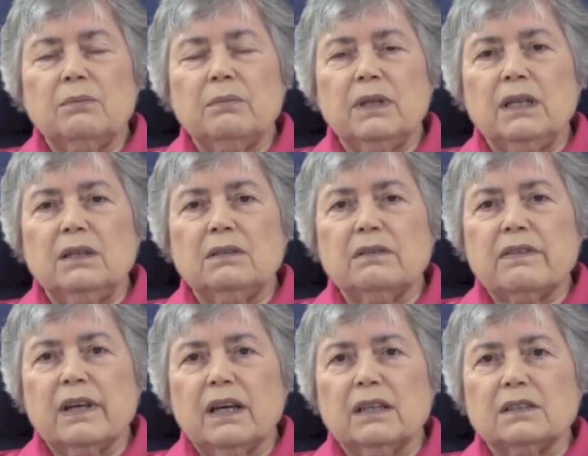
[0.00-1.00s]
mean
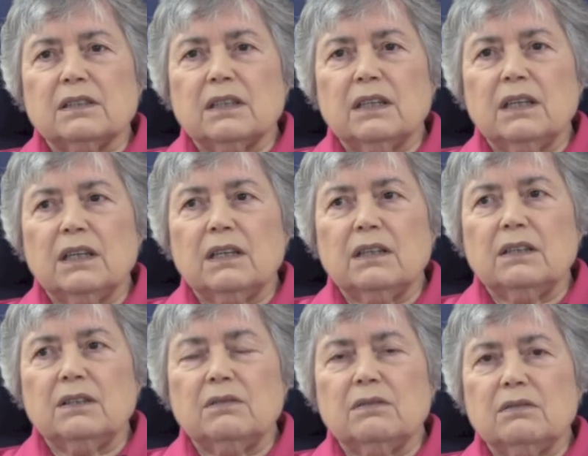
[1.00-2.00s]
that
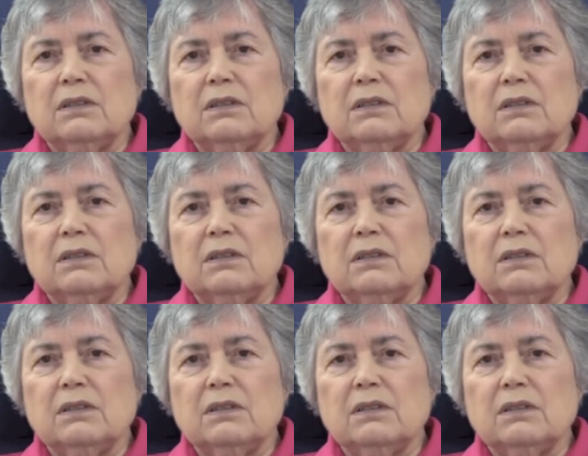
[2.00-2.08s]
he